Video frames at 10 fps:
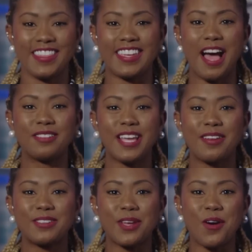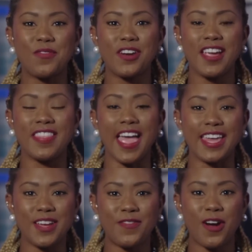The countdown is over and the
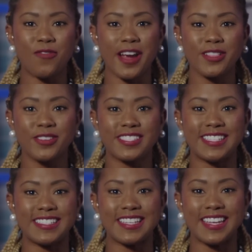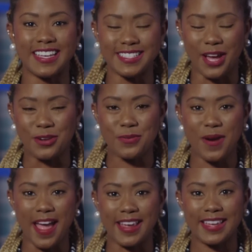NFL regular season is
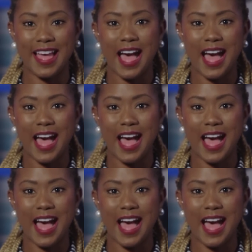underway.